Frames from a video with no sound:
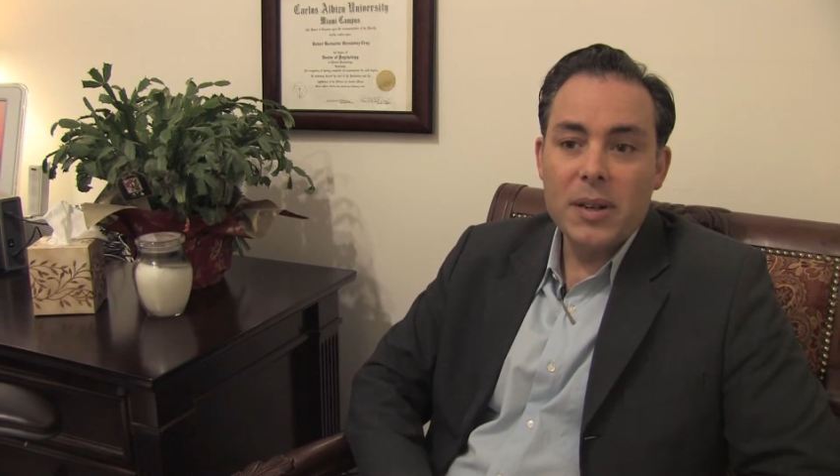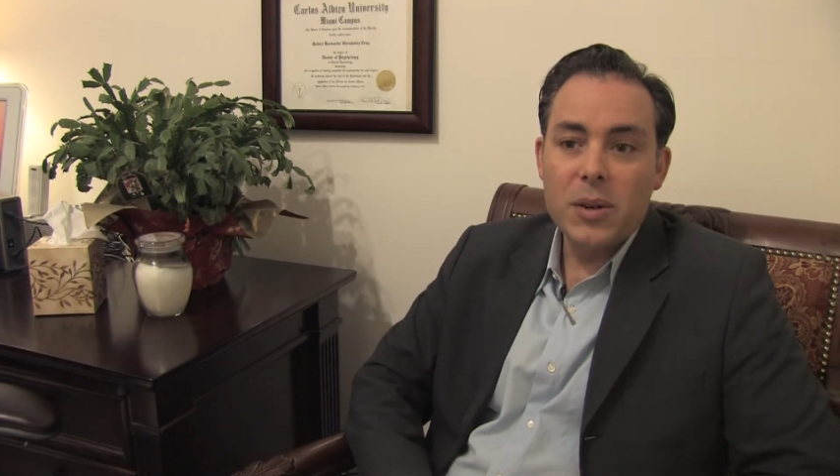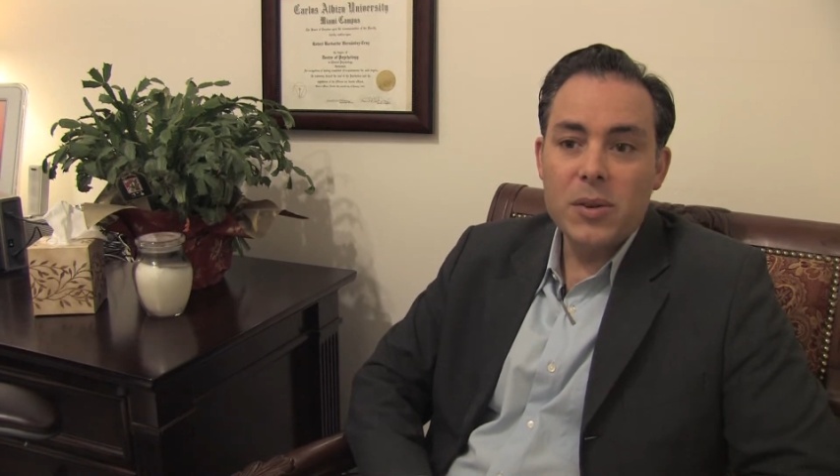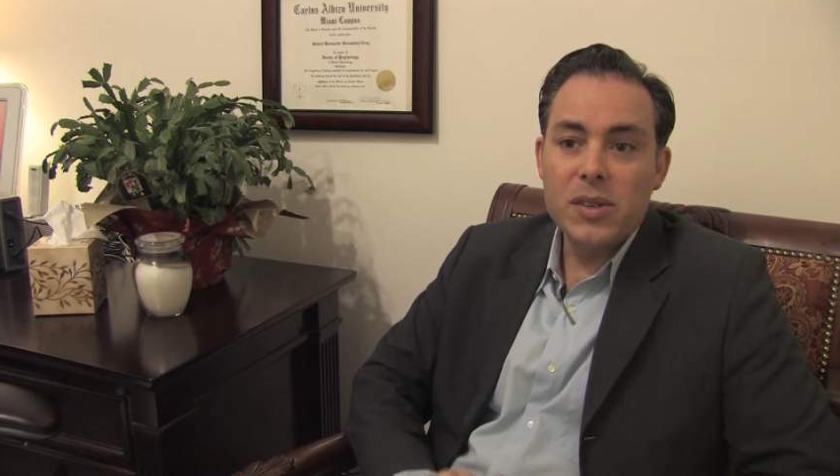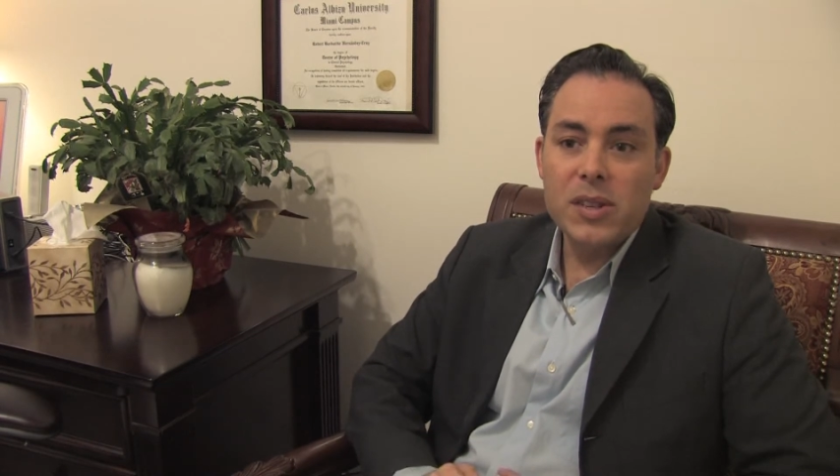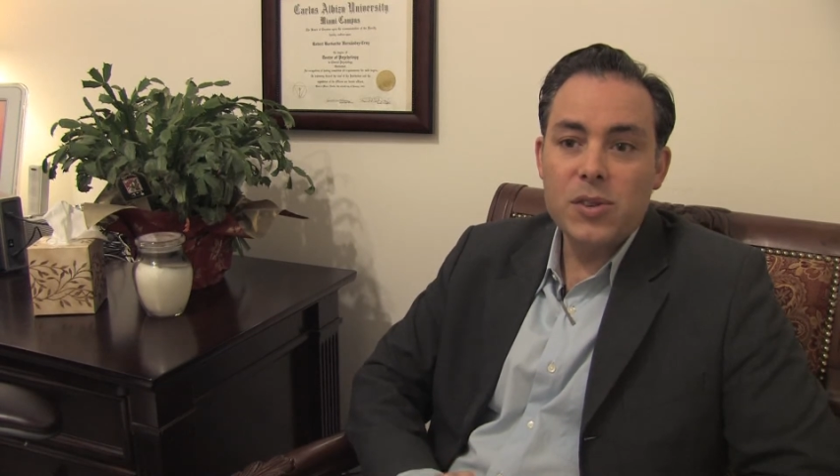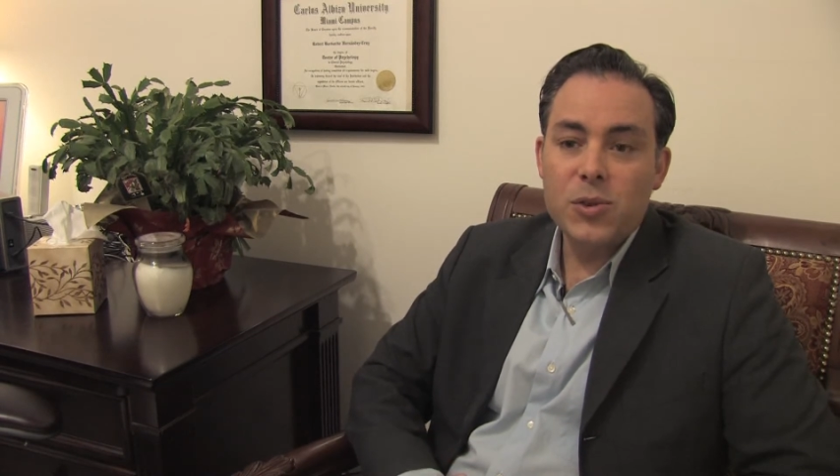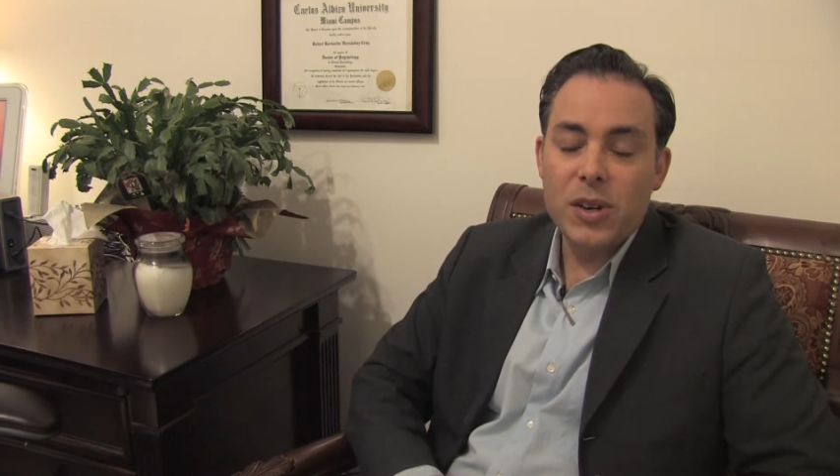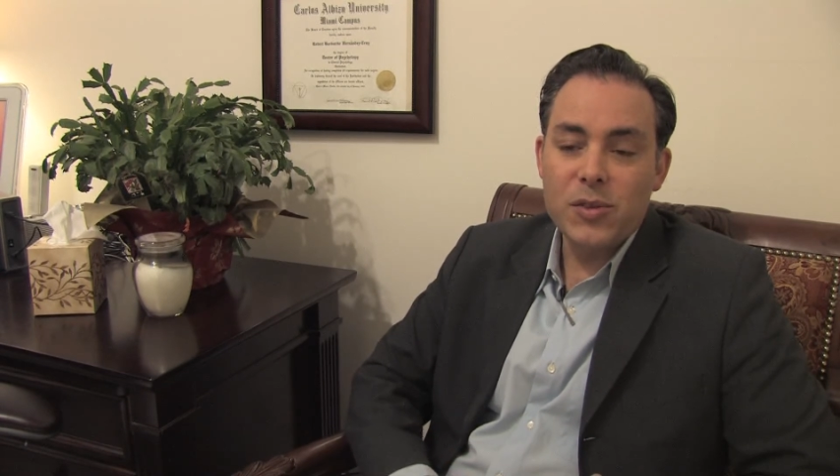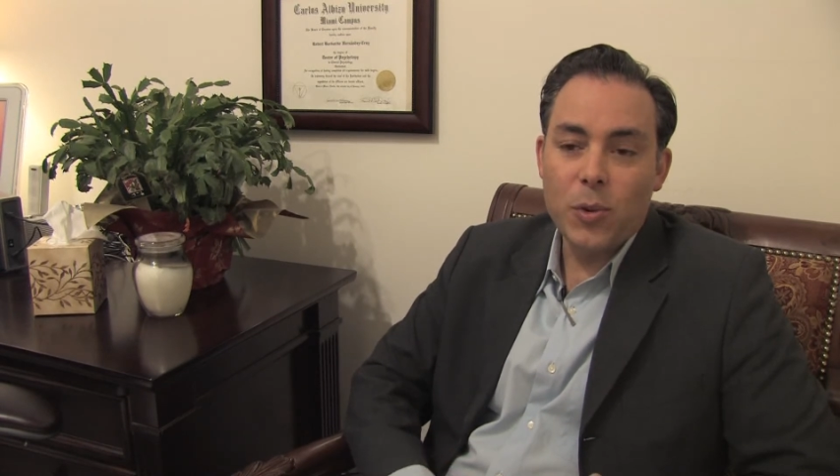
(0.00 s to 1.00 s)
known as the
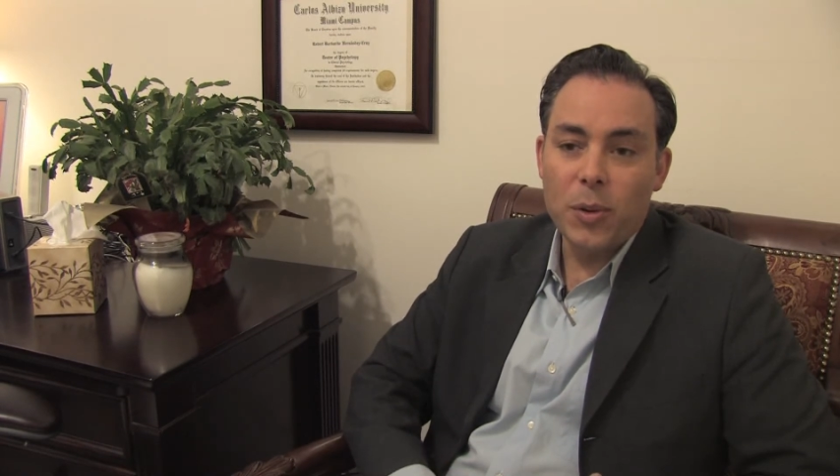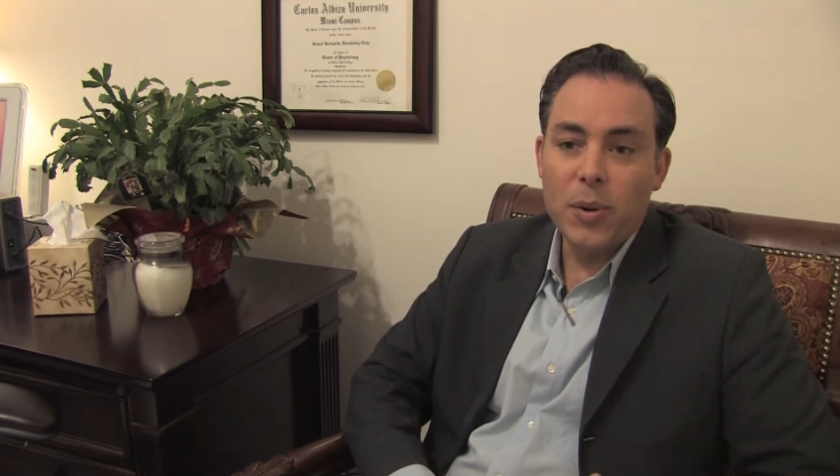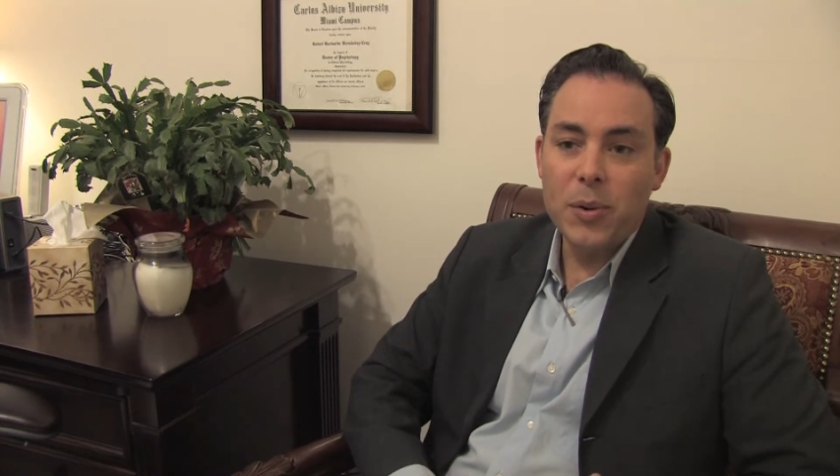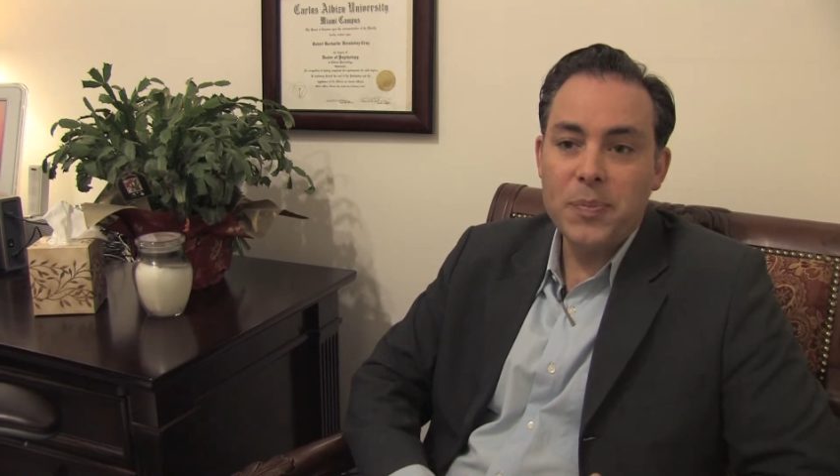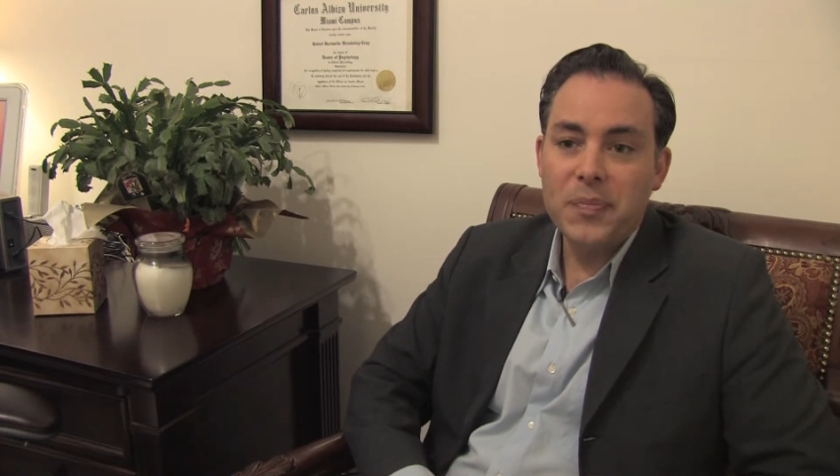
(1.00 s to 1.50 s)
stress hormone,